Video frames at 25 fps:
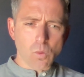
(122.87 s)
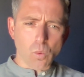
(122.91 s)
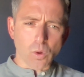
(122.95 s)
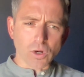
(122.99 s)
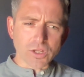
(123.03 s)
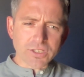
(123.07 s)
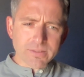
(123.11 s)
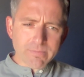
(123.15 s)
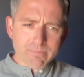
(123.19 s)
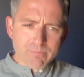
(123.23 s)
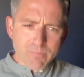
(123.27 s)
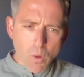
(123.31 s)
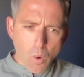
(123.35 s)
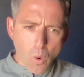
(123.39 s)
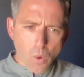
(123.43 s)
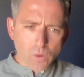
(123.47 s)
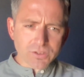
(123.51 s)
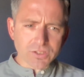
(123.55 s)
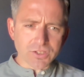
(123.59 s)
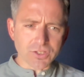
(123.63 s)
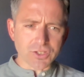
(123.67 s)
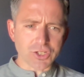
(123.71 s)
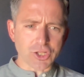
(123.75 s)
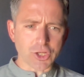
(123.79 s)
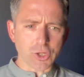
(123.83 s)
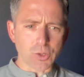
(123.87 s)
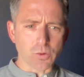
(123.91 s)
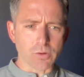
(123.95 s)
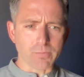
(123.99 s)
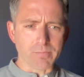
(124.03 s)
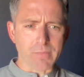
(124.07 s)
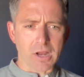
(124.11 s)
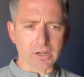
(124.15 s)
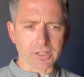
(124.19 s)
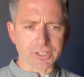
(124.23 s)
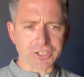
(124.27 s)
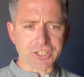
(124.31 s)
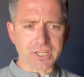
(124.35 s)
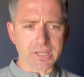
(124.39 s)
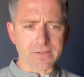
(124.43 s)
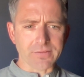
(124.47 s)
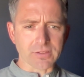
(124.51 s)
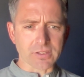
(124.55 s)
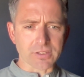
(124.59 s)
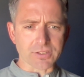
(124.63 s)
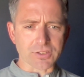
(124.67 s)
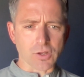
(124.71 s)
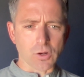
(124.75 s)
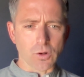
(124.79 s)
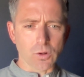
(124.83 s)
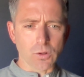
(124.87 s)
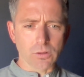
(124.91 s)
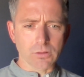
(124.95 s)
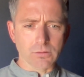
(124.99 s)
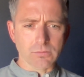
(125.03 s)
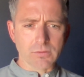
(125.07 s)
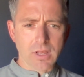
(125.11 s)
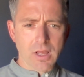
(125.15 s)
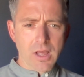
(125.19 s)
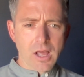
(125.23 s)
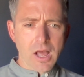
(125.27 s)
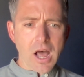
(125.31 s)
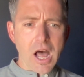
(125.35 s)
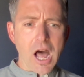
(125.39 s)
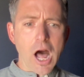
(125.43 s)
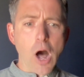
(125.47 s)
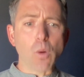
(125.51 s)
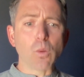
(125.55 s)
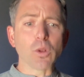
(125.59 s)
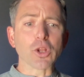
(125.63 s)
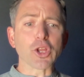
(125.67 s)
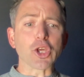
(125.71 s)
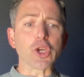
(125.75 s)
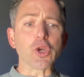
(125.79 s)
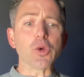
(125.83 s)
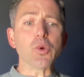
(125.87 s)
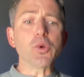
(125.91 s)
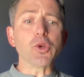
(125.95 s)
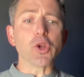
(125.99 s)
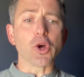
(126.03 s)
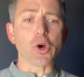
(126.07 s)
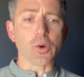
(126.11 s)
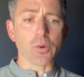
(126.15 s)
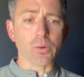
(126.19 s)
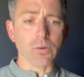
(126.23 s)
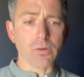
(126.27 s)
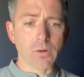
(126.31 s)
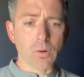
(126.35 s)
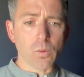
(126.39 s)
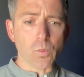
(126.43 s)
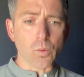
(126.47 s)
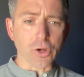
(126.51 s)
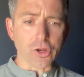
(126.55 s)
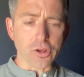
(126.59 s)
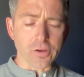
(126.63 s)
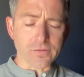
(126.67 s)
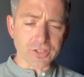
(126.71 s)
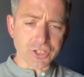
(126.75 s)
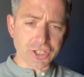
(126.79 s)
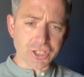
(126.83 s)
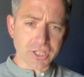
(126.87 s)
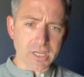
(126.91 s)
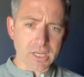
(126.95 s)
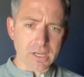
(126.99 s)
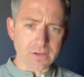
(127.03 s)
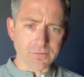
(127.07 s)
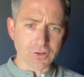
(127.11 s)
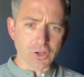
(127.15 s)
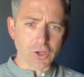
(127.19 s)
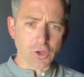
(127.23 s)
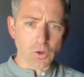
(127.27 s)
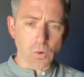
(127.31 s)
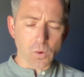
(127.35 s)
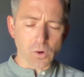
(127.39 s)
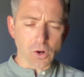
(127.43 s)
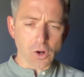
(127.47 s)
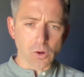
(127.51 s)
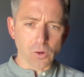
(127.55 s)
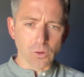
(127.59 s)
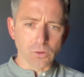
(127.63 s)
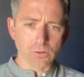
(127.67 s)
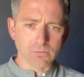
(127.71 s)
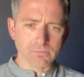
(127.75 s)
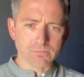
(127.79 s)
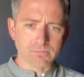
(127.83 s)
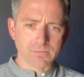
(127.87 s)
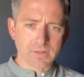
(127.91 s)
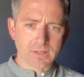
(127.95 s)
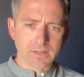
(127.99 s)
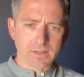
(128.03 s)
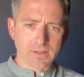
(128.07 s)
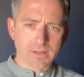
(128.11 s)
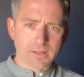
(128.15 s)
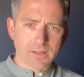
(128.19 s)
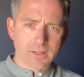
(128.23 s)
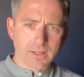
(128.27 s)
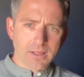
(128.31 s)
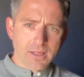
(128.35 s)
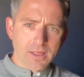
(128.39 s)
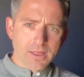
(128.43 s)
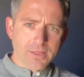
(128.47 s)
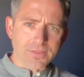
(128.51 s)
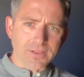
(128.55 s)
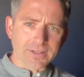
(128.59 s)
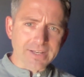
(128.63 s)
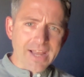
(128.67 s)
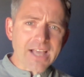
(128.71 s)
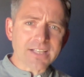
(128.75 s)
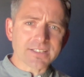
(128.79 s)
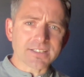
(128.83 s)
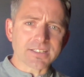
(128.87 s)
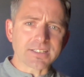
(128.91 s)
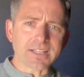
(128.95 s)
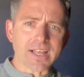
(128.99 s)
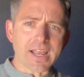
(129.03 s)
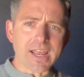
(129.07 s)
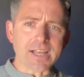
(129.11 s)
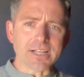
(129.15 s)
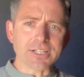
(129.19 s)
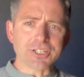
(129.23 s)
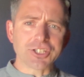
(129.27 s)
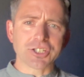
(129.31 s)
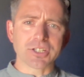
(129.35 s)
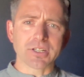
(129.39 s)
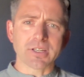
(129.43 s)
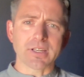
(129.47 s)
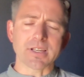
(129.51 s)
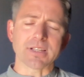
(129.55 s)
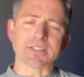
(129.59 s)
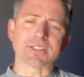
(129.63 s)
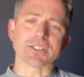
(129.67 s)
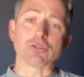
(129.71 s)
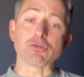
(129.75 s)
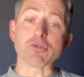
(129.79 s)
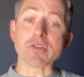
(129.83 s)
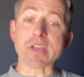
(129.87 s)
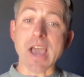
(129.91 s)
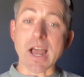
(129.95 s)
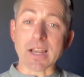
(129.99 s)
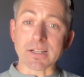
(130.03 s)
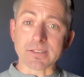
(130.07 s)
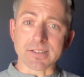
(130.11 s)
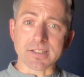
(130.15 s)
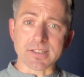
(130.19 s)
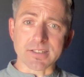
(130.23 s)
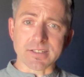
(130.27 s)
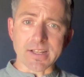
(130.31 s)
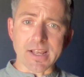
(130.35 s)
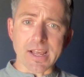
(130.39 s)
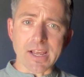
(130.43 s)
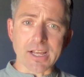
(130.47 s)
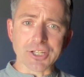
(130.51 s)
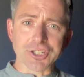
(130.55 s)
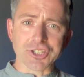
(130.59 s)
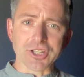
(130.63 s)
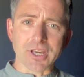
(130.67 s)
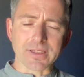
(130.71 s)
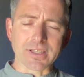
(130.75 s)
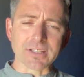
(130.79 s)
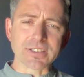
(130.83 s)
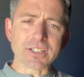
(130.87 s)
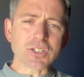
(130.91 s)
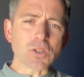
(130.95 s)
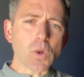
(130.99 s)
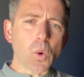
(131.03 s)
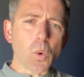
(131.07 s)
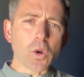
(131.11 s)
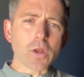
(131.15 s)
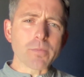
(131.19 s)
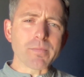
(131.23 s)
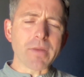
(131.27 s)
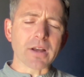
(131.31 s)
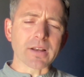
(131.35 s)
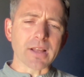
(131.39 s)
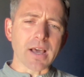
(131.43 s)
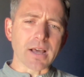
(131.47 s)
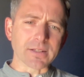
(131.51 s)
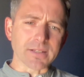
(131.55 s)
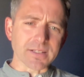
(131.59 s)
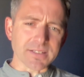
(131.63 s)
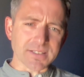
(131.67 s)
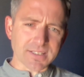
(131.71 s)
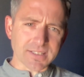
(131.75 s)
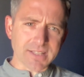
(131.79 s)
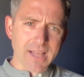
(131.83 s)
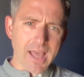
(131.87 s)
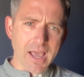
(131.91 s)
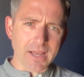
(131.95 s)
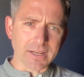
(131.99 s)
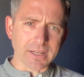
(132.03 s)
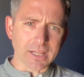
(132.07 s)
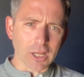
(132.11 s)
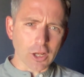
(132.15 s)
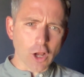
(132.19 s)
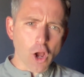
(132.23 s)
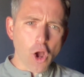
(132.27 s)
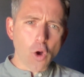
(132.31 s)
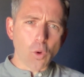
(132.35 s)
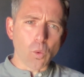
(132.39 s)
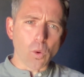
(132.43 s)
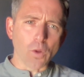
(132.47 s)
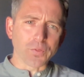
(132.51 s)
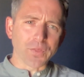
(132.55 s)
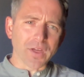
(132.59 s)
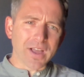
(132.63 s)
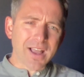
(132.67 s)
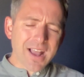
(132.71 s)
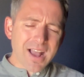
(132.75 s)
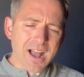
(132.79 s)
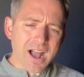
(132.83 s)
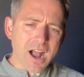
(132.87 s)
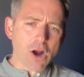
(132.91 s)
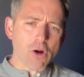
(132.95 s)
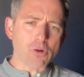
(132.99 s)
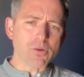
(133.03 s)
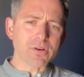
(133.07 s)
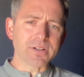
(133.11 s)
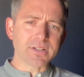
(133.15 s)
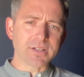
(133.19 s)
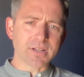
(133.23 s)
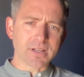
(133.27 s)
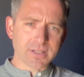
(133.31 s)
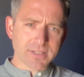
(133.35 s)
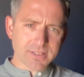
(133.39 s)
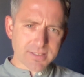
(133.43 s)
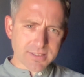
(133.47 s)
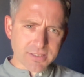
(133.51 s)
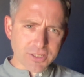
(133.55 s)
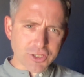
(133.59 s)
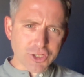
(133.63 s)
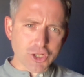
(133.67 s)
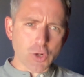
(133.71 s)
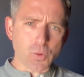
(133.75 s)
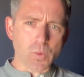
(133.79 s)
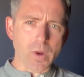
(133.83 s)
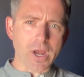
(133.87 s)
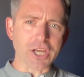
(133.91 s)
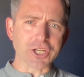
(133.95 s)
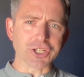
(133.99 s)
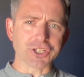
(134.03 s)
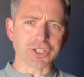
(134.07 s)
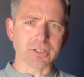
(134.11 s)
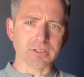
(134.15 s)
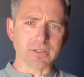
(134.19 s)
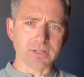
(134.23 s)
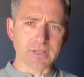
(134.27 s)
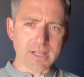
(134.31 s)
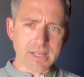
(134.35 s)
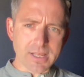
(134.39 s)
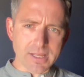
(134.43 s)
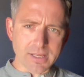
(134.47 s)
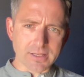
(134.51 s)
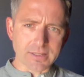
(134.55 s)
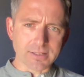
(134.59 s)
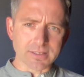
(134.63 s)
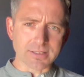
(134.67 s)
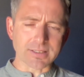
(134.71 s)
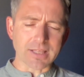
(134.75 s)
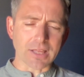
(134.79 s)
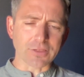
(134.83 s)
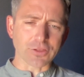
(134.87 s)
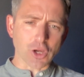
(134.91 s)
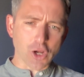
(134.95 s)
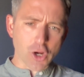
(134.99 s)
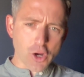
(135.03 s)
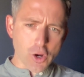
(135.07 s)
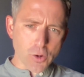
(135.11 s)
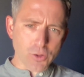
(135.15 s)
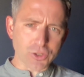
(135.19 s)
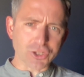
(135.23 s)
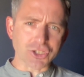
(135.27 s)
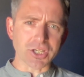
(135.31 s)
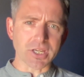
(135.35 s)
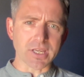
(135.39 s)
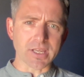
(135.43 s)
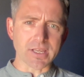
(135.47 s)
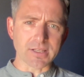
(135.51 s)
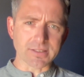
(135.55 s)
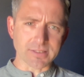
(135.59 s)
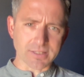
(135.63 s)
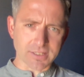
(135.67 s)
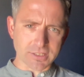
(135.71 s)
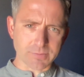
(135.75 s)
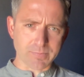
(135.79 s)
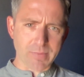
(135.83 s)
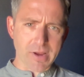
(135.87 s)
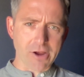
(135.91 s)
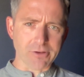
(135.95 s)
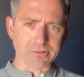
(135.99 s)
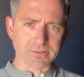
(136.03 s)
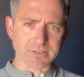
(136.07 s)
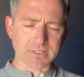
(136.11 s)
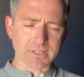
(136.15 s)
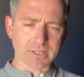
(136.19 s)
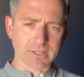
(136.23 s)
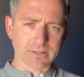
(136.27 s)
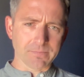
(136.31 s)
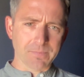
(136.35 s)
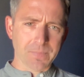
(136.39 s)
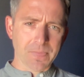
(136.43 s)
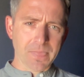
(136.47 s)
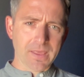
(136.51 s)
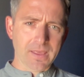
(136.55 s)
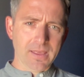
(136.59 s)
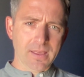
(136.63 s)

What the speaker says: What is important to you about achieving this goal? How will you know when you have achieved your goal? The next stage is the reality stage, and this is all about understanding what the current situation is that the coachee is experiencing.